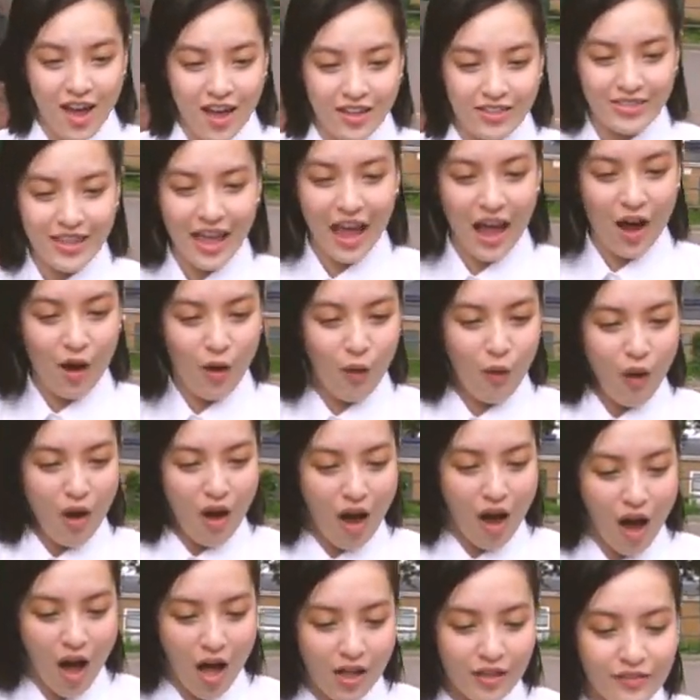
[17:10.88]
Now,
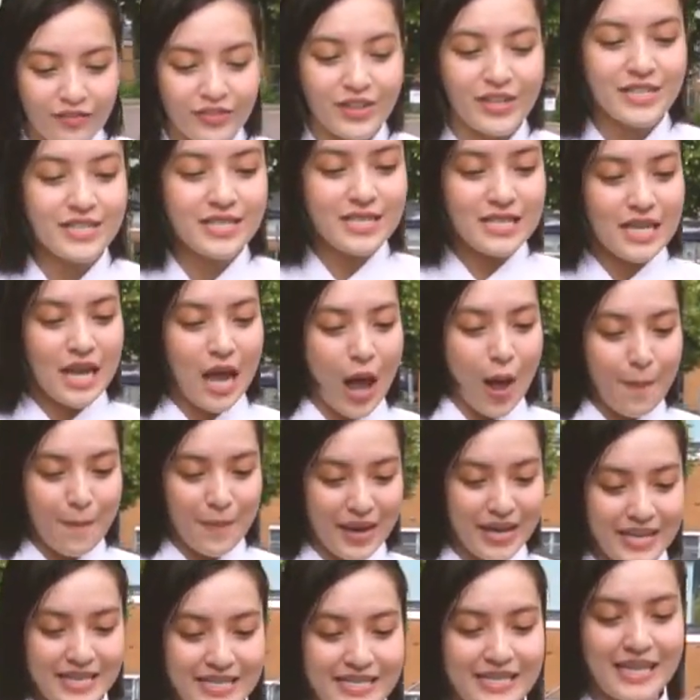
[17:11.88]
all this
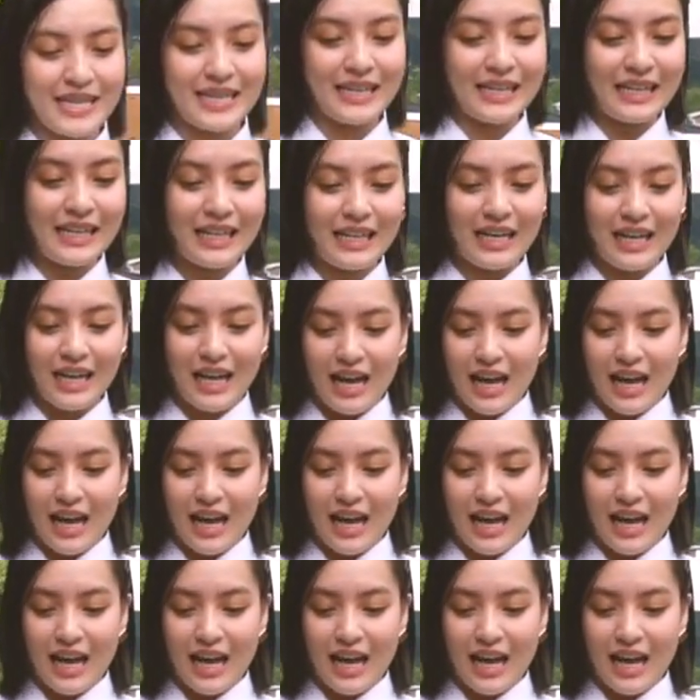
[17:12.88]
amazing